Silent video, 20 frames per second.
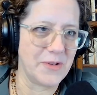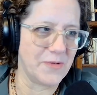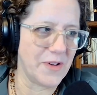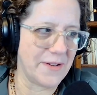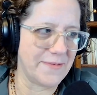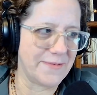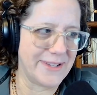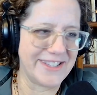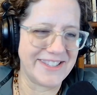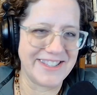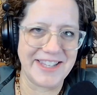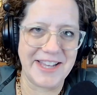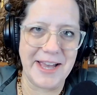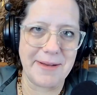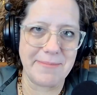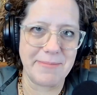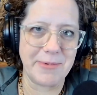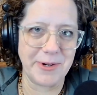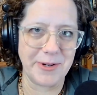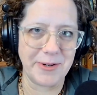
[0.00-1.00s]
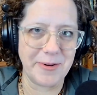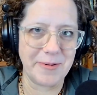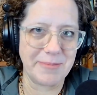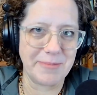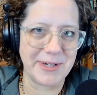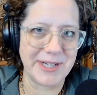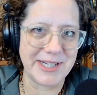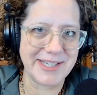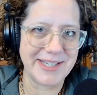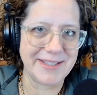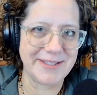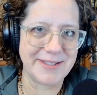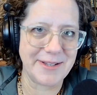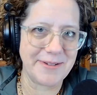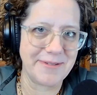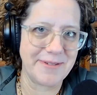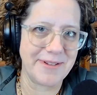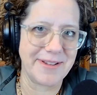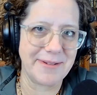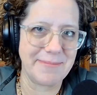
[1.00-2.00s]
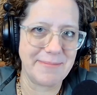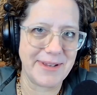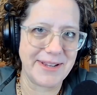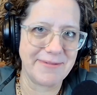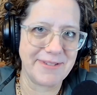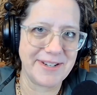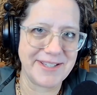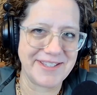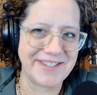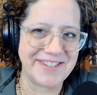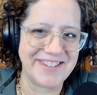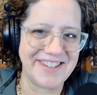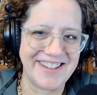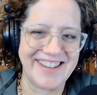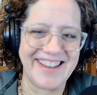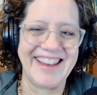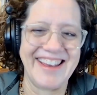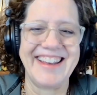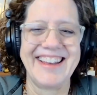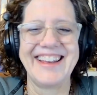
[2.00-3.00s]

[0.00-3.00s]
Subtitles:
you've obviously had more home projects going than me recently.